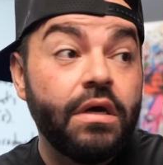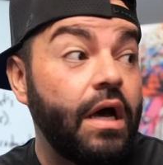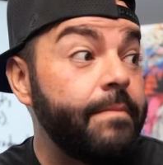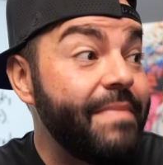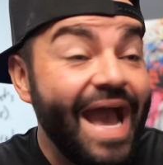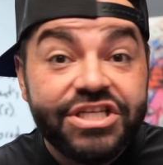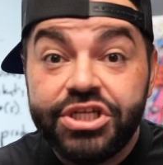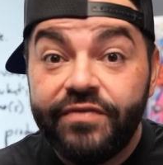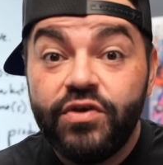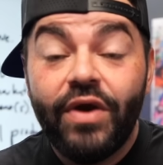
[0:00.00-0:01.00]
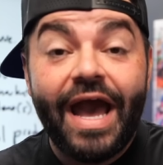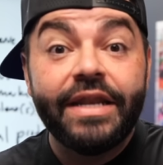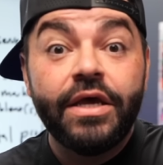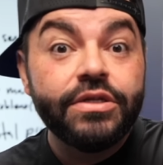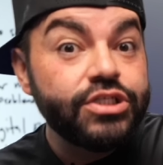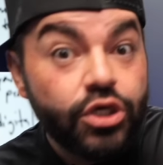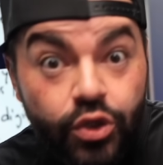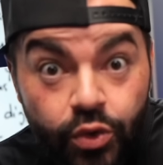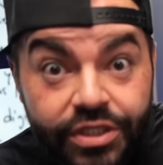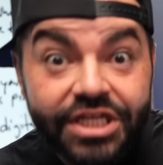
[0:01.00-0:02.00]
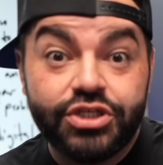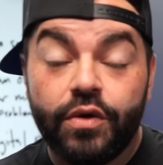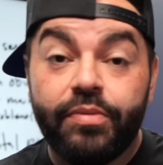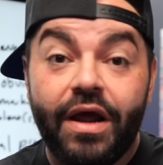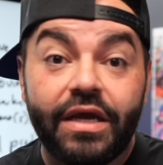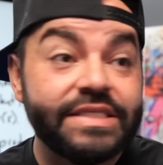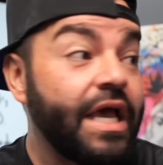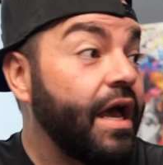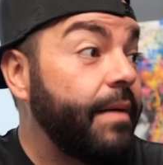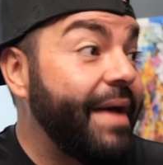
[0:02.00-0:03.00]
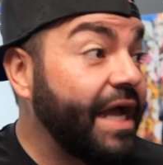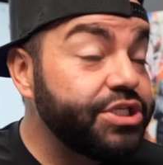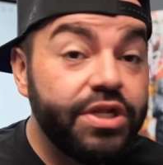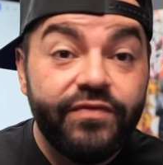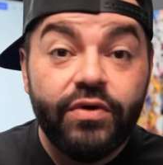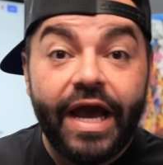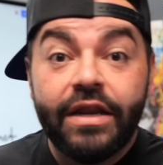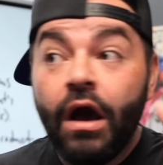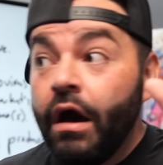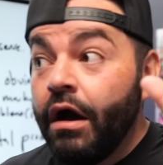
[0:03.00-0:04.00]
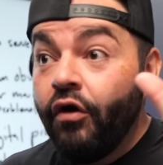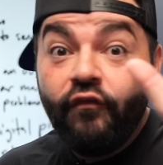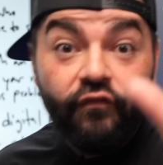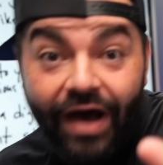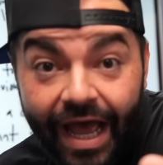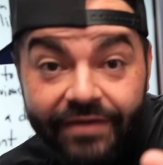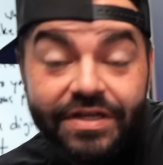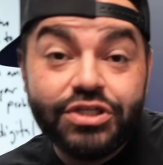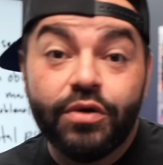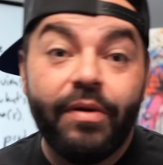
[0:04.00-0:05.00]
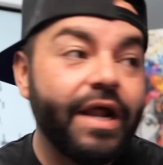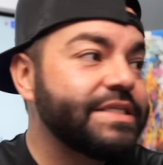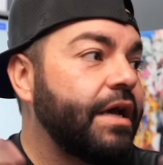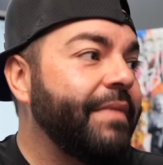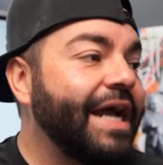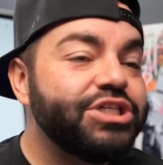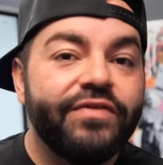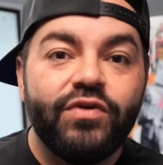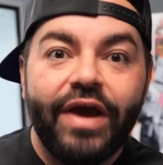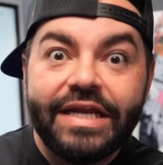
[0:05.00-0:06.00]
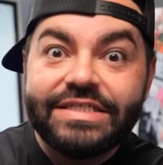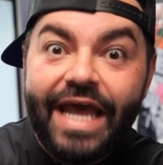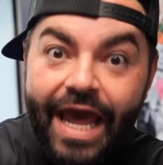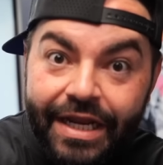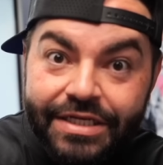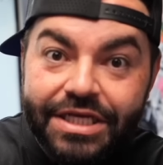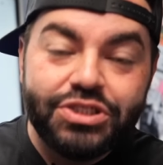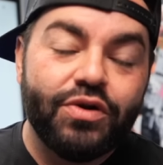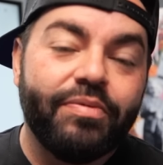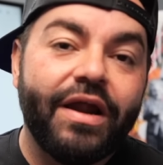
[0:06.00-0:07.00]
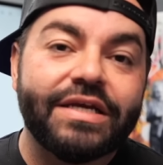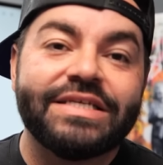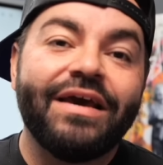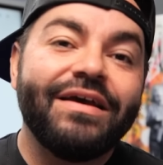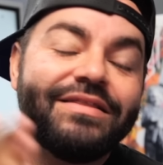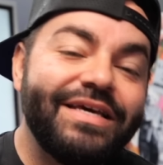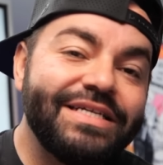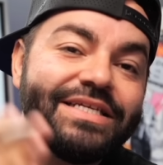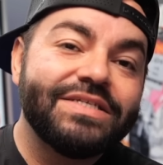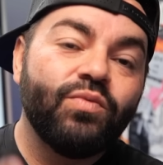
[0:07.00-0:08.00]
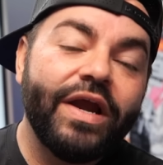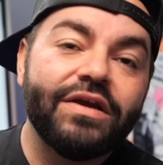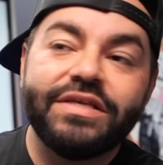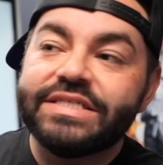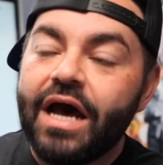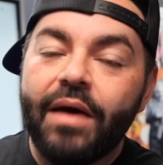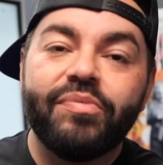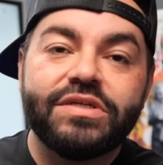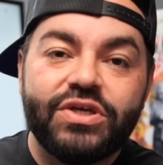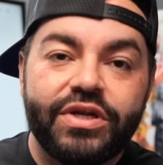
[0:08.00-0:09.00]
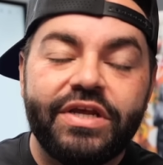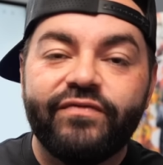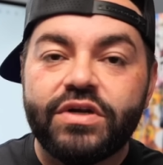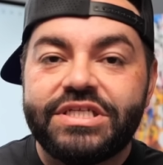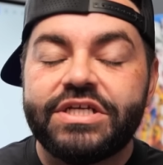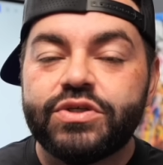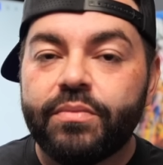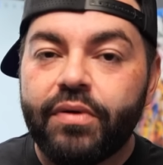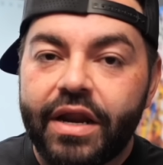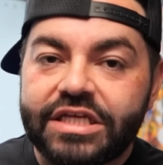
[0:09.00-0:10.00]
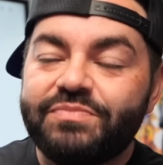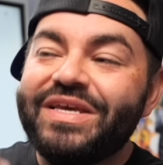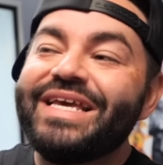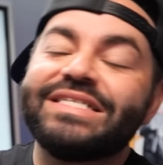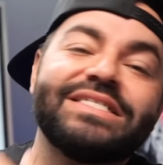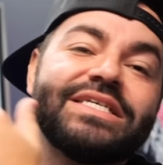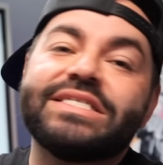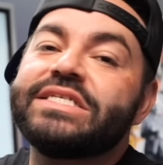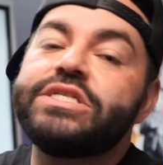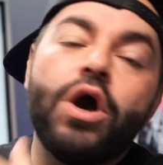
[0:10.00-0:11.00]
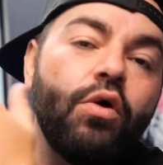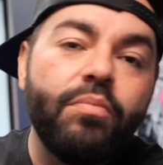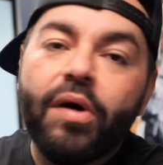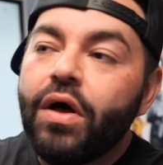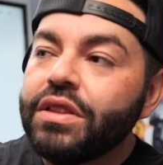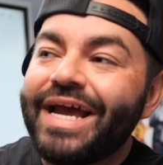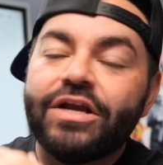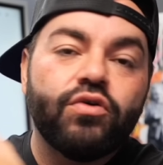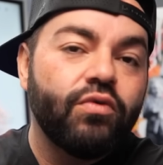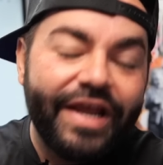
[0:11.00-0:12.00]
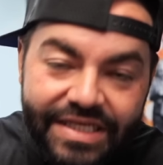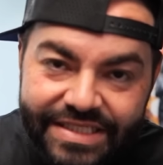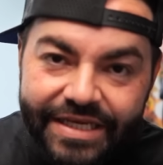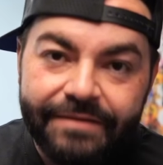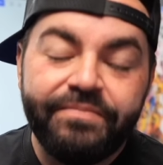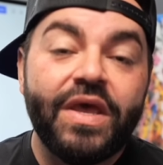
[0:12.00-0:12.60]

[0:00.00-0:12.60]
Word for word: Imagine if you had two digital products. Imagine if you had 5 digital products. Imagine if you had 10 digital products. This is where this opportunity for digital products begins to snowball like crazy.